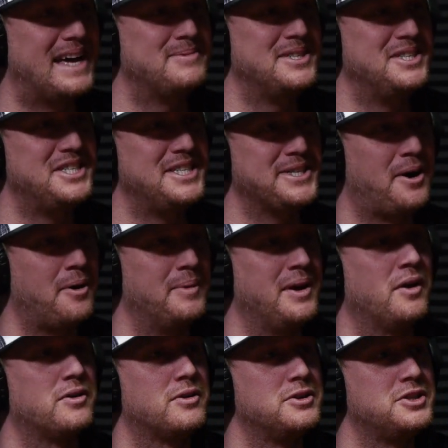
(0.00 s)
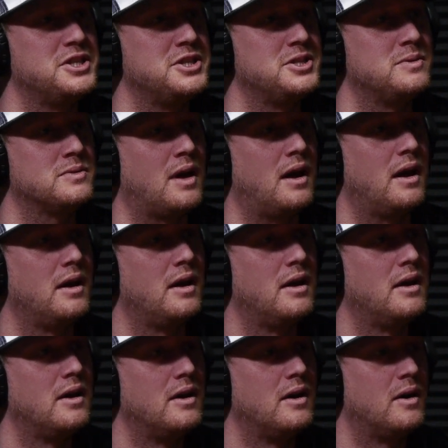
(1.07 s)
and she saw me on crutches. She was like,
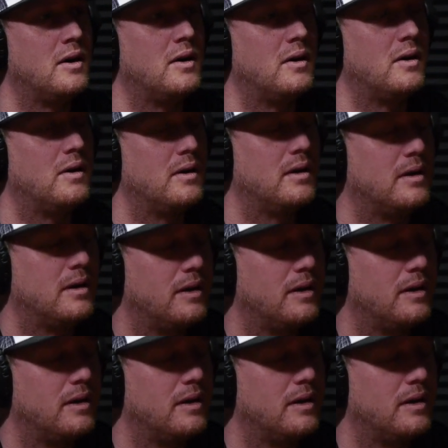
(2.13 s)
"Oh."